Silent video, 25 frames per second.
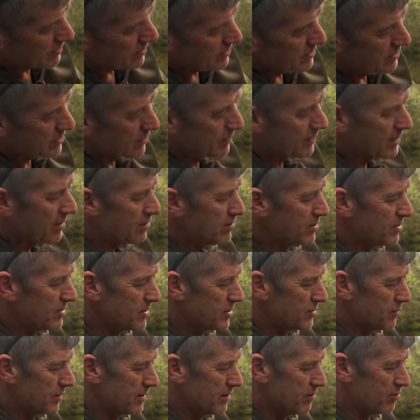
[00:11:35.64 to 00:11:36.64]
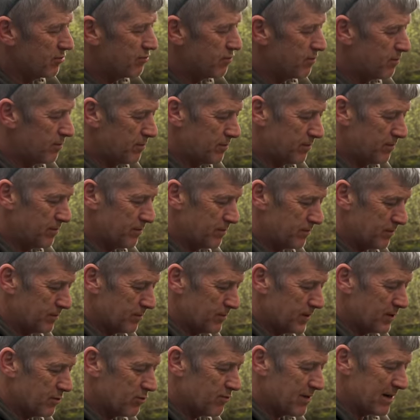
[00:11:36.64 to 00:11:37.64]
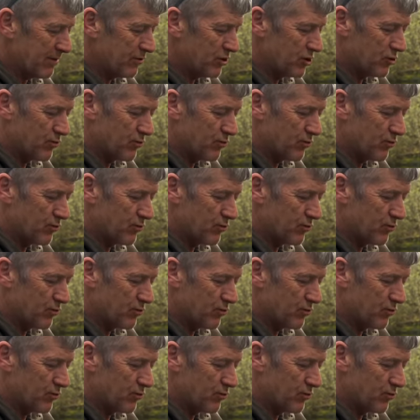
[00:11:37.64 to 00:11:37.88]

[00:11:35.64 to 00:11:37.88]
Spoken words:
so it goes into a little round